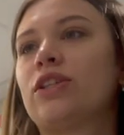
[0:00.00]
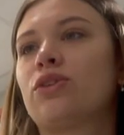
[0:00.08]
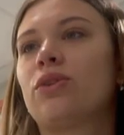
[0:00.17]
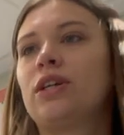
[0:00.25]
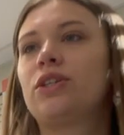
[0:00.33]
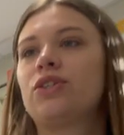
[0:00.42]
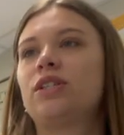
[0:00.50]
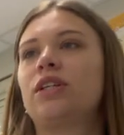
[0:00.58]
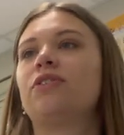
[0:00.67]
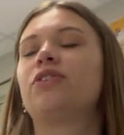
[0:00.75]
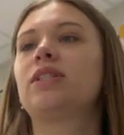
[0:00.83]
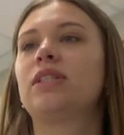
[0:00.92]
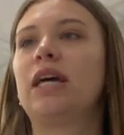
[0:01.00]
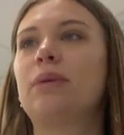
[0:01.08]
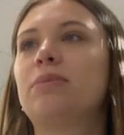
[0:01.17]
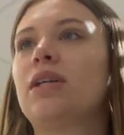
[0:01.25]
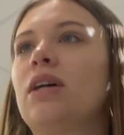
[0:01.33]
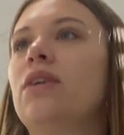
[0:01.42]
so there's different
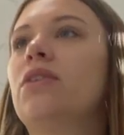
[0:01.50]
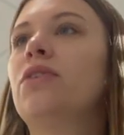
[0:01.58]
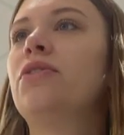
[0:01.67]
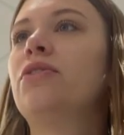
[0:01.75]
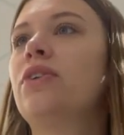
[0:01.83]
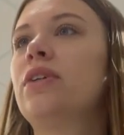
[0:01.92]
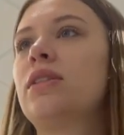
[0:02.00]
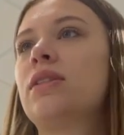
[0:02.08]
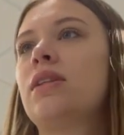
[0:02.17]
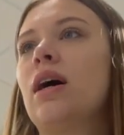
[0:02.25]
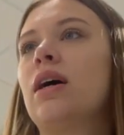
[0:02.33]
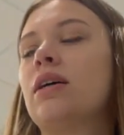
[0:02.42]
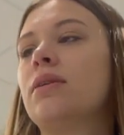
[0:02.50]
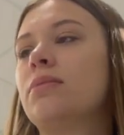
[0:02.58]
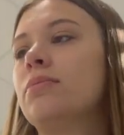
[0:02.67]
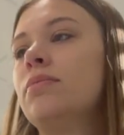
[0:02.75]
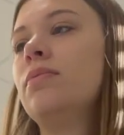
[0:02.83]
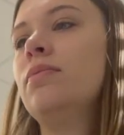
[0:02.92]
types of um,